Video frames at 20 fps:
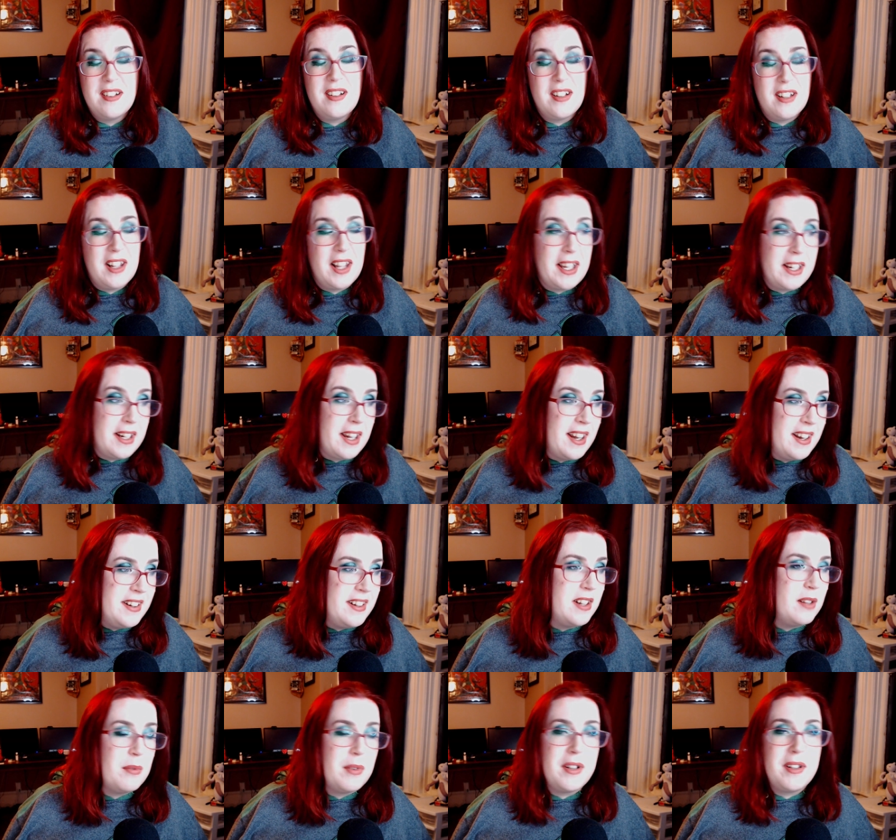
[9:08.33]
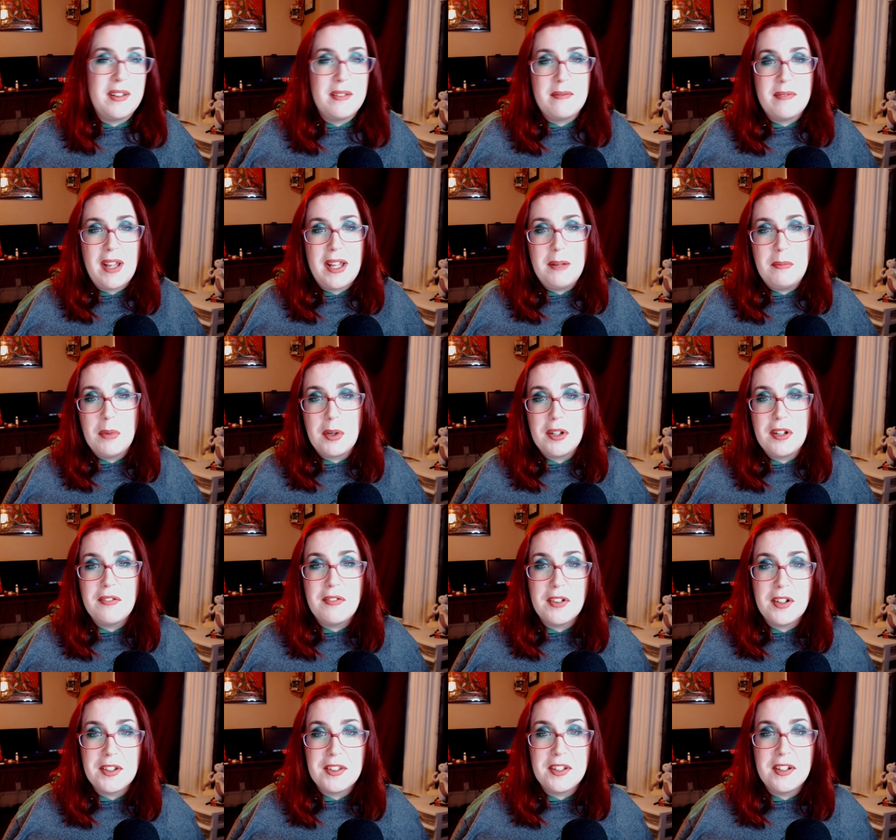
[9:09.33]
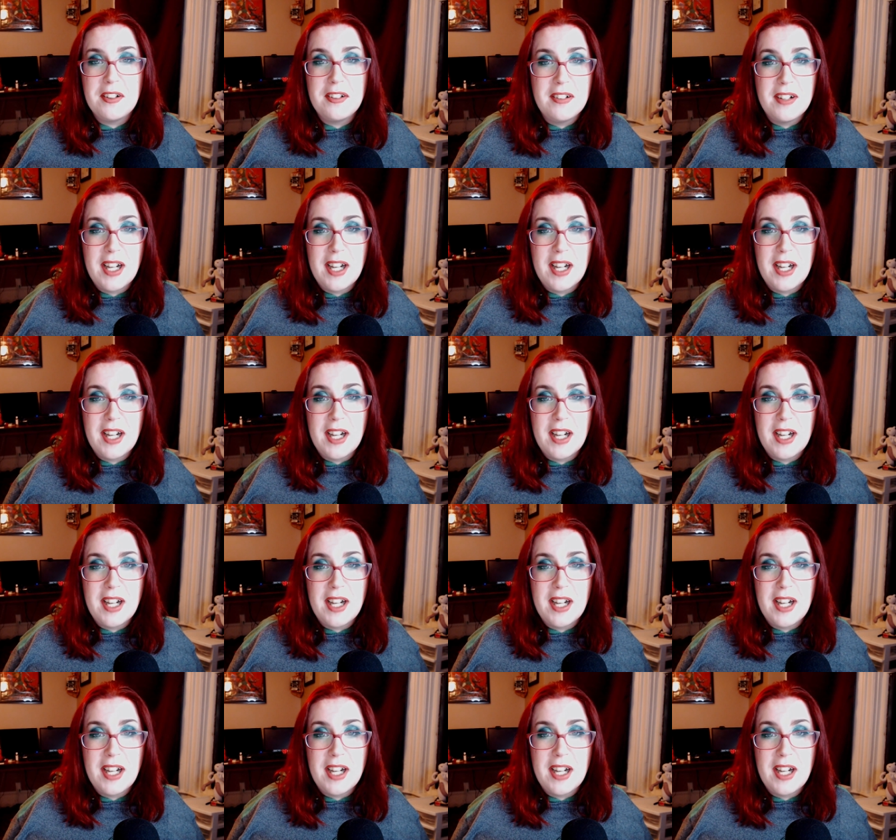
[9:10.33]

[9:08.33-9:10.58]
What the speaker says: Like I did with Edmond de Fulton.